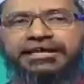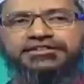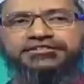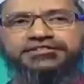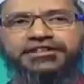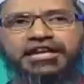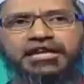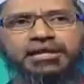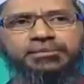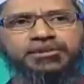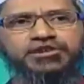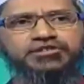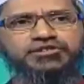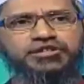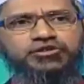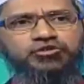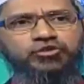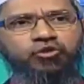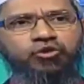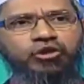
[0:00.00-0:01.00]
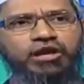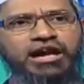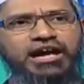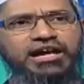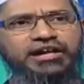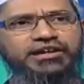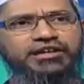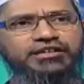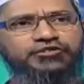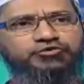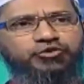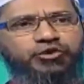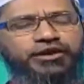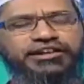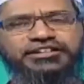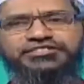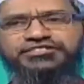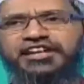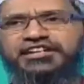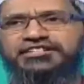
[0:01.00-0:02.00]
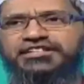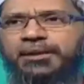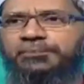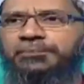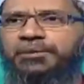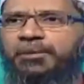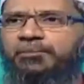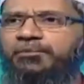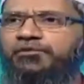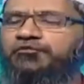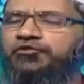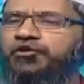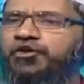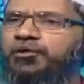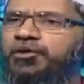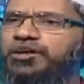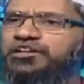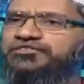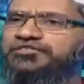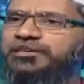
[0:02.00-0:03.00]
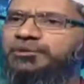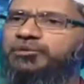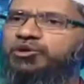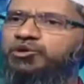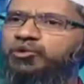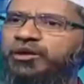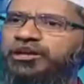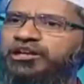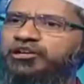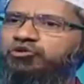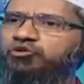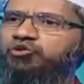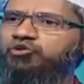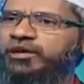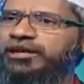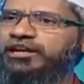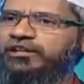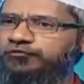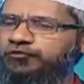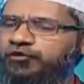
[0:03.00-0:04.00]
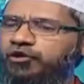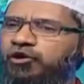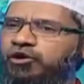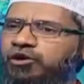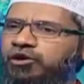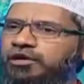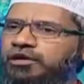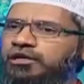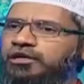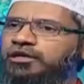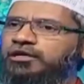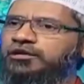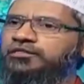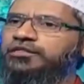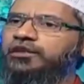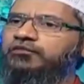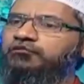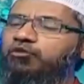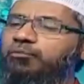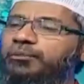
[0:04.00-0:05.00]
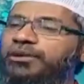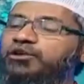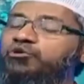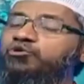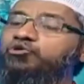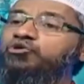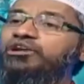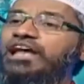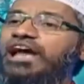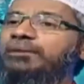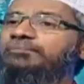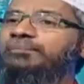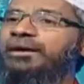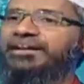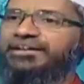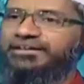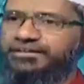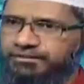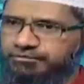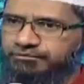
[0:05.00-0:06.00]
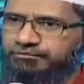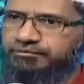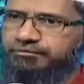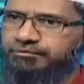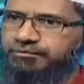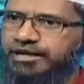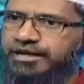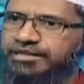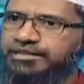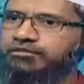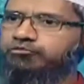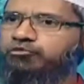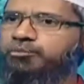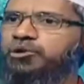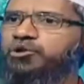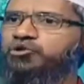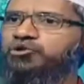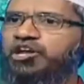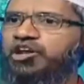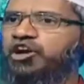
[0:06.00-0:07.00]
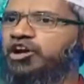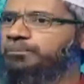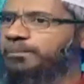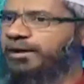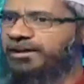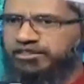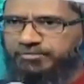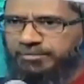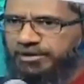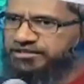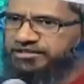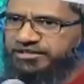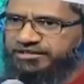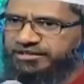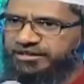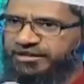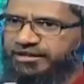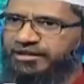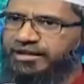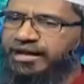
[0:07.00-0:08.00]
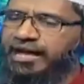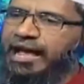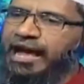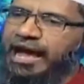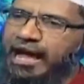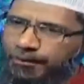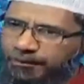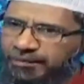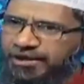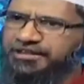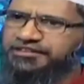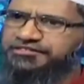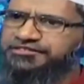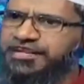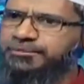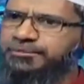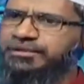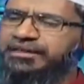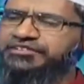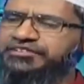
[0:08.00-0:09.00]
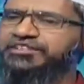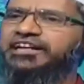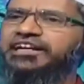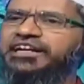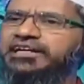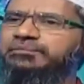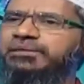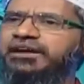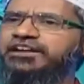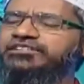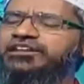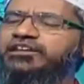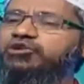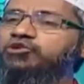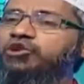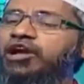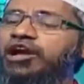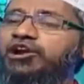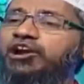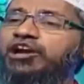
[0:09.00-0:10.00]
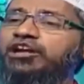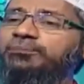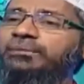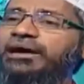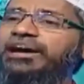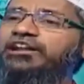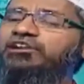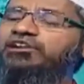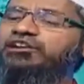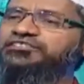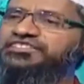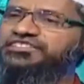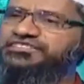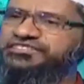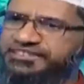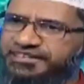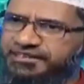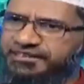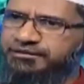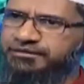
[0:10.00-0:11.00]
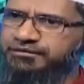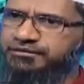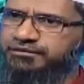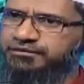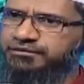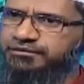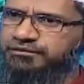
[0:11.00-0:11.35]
It's clearly mentioned in the Quran in Surah Nisa, chapter number 4, verse number 22 to 24, the woman who you can marry and the woman who you cannot marry is mentioned there. Amongst them, it's clearly mentioned you cannot marry your sister.